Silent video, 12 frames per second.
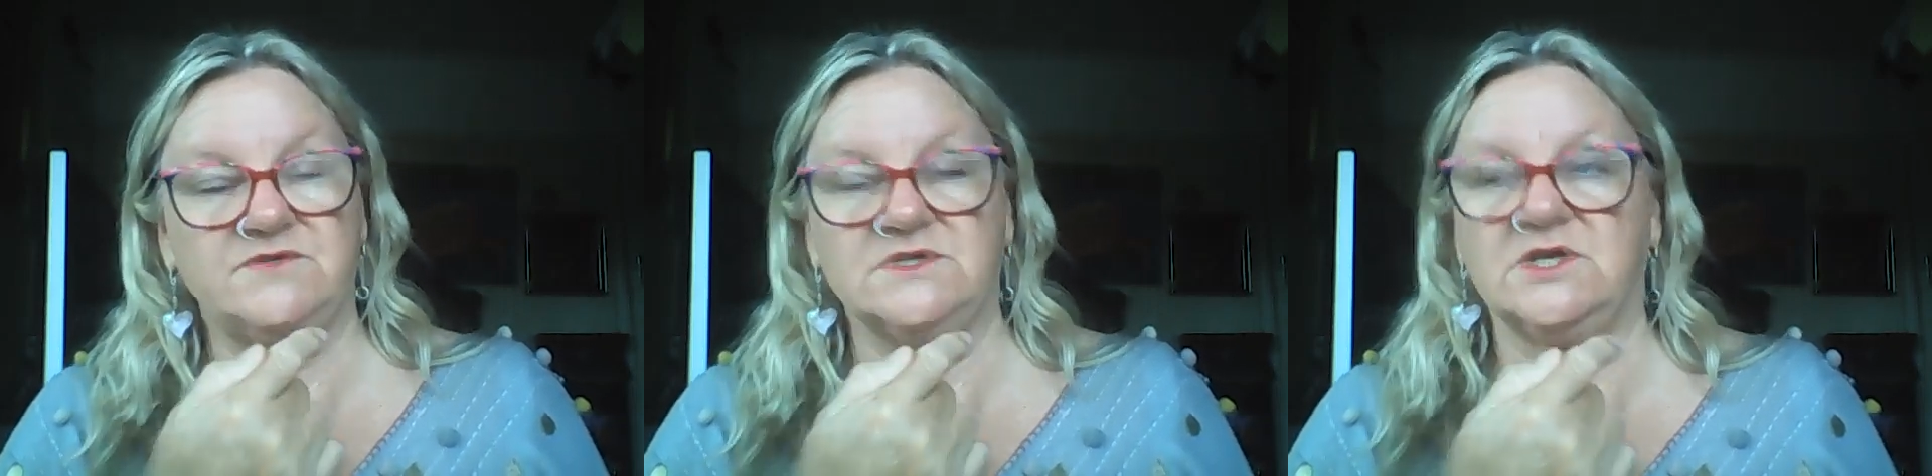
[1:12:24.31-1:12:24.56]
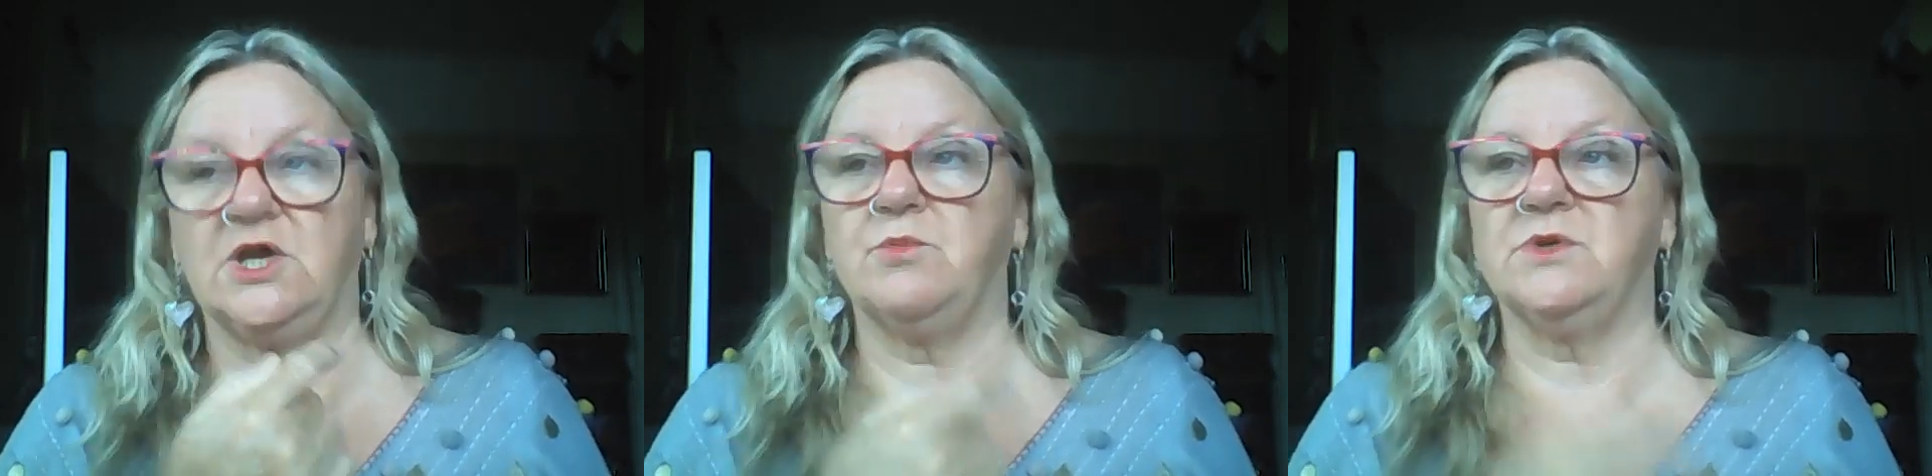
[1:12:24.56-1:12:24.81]
to
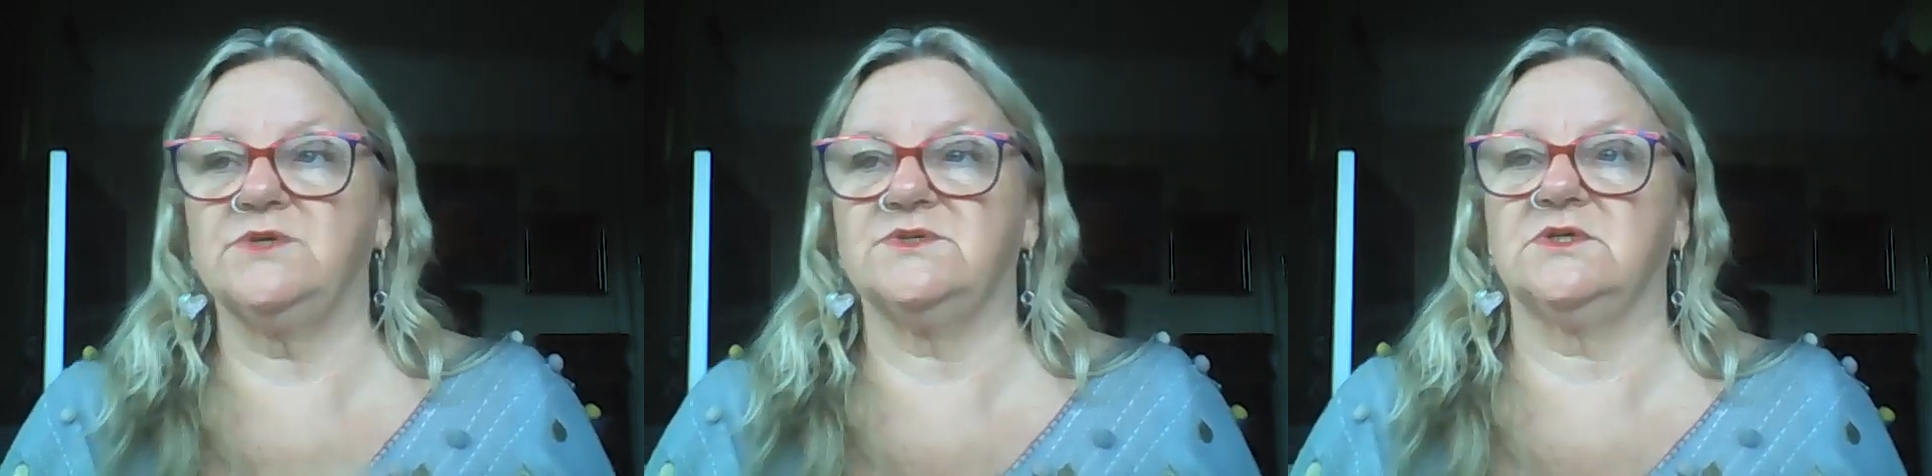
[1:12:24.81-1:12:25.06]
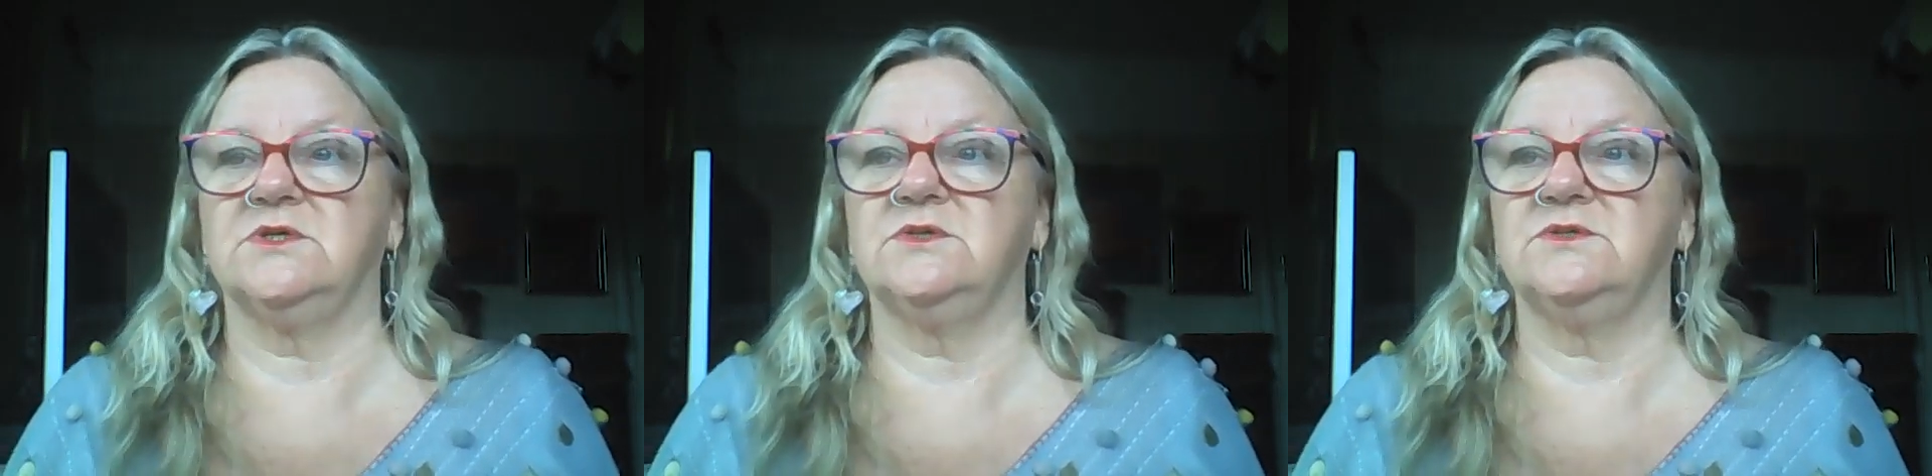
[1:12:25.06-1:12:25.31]
get my
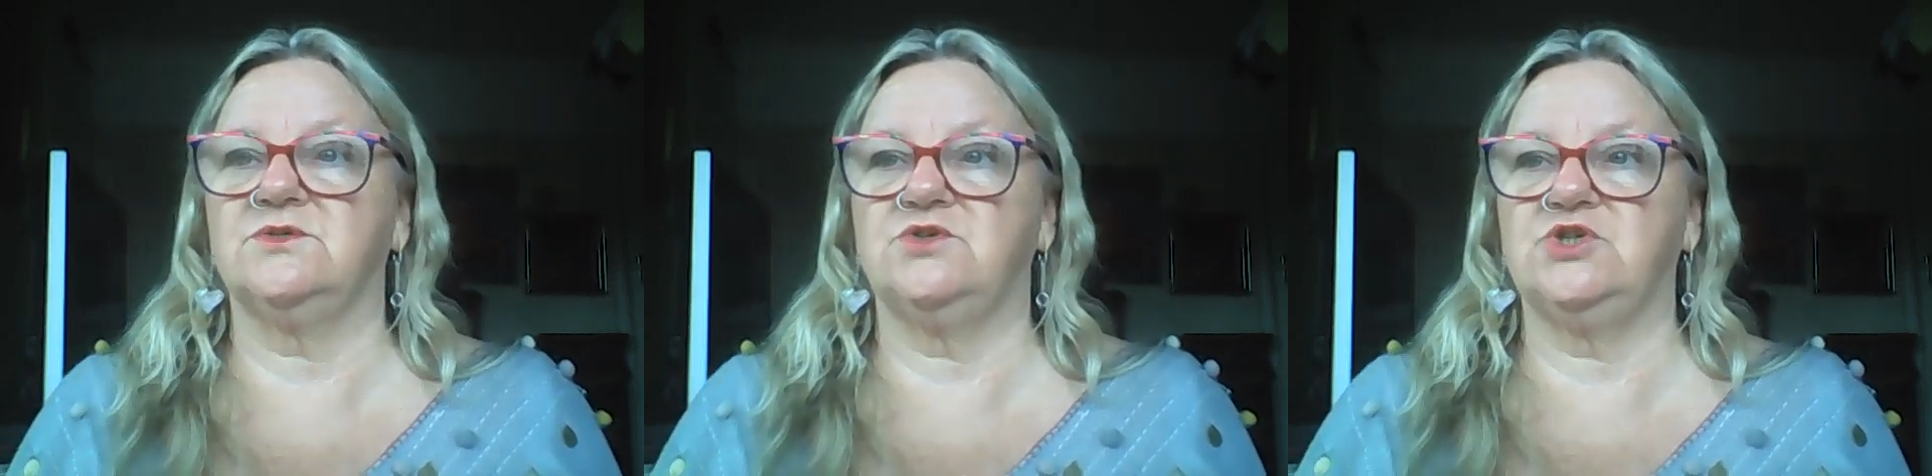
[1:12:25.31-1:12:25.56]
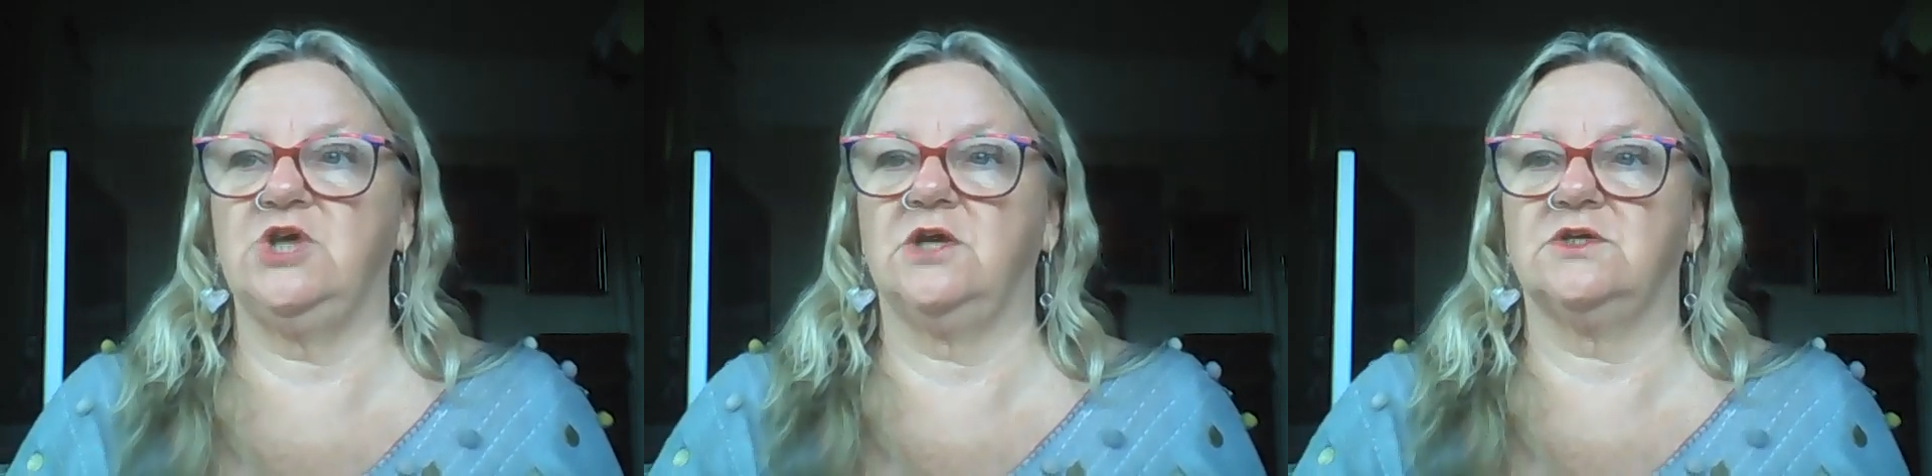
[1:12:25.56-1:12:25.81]
skin
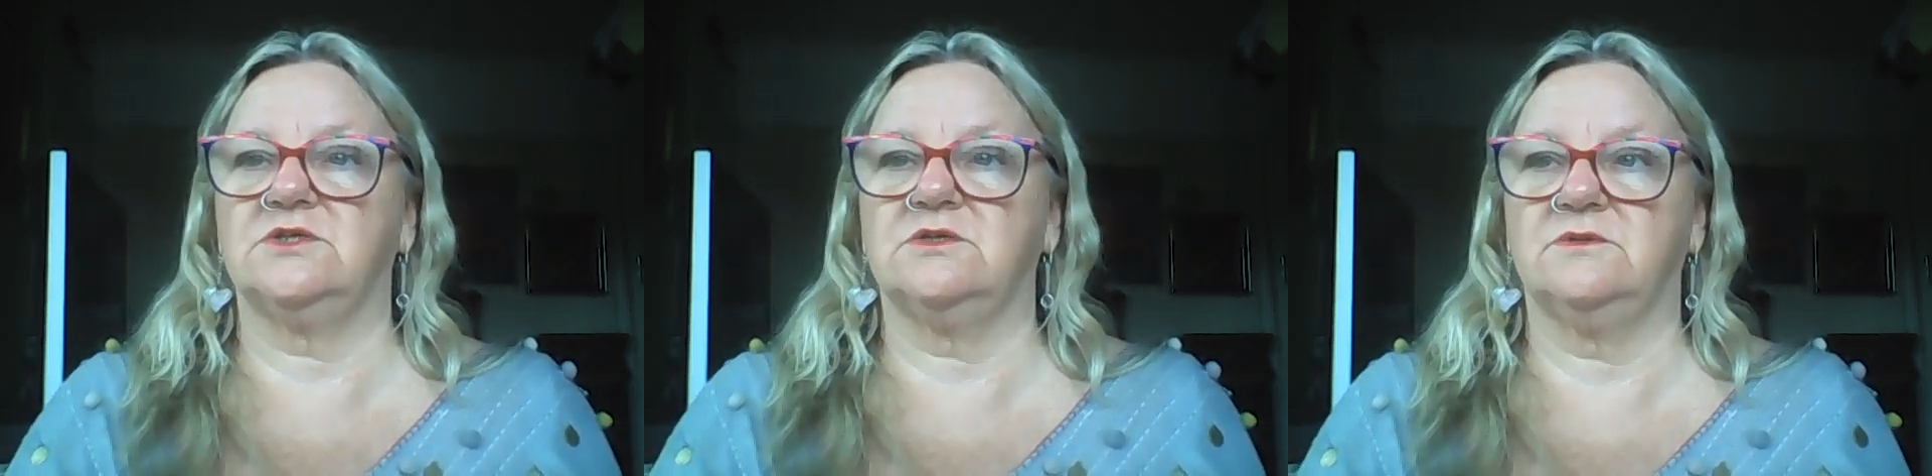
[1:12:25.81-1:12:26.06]
checked.